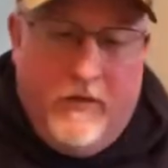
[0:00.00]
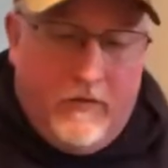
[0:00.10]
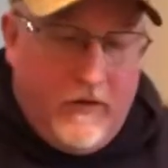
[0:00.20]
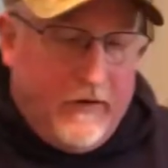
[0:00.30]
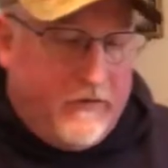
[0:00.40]

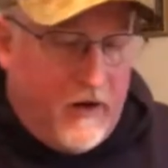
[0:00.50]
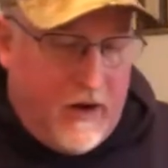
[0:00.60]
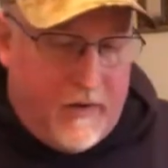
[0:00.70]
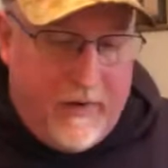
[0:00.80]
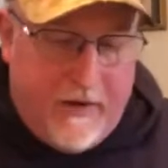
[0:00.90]
So let's
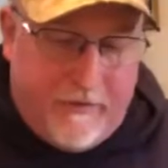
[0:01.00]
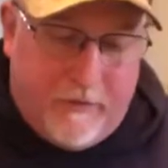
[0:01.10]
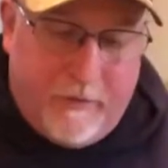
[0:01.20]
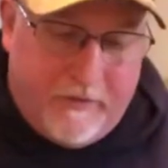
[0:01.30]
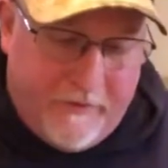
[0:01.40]
talk about the
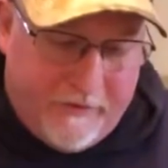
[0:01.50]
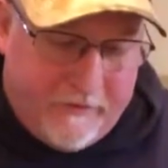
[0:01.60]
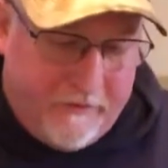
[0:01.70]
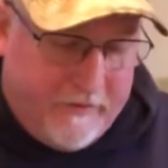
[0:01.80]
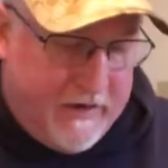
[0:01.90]

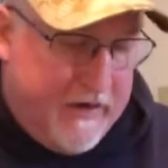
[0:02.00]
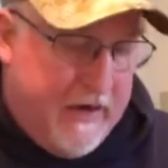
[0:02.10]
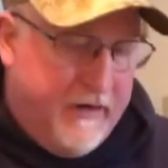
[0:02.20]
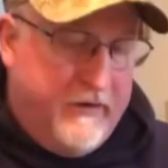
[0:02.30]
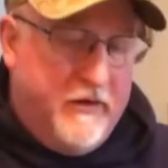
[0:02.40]
specifics of the
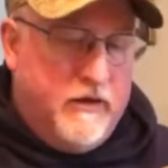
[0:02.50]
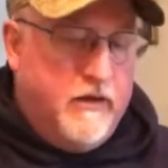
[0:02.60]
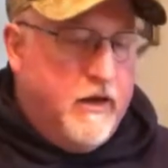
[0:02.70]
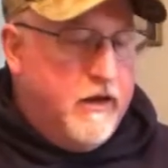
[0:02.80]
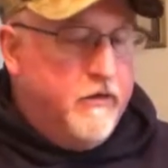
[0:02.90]
kit. The
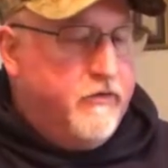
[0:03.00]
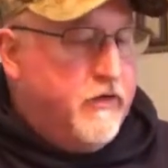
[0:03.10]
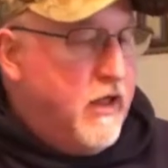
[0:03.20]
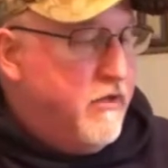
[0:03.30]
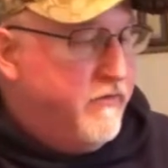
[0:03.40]
kit
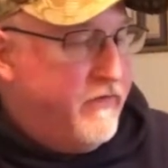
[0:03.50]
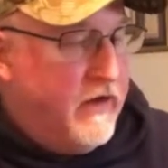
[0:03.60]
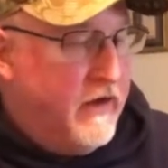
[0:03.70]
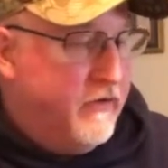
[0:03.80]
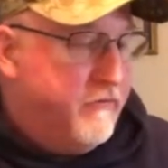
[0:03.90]
itself
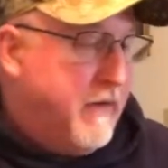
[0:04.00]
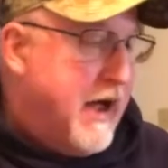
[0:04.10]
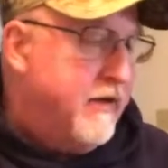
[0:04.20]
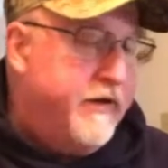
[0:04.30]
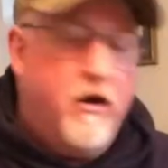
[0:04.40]
is
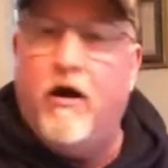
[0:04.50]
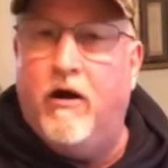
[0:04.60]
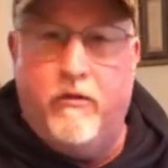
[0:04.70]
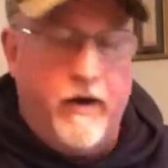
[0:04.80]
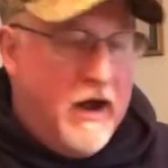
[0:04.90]
mollied
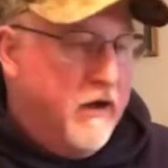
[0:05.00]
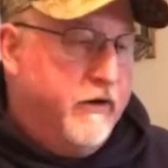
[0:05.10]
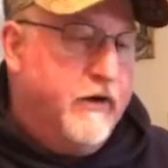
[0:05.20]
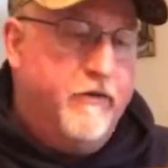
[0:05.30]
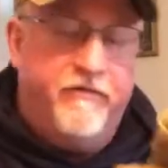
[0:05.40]
all
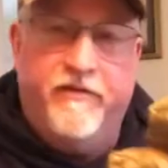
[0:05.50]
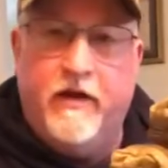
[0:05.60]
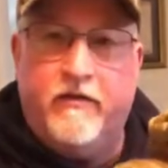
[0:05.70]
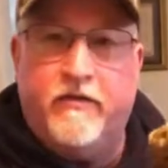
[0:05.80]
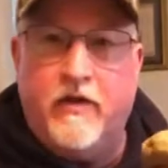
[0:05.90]
around. It
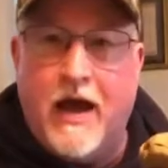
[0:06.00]
fits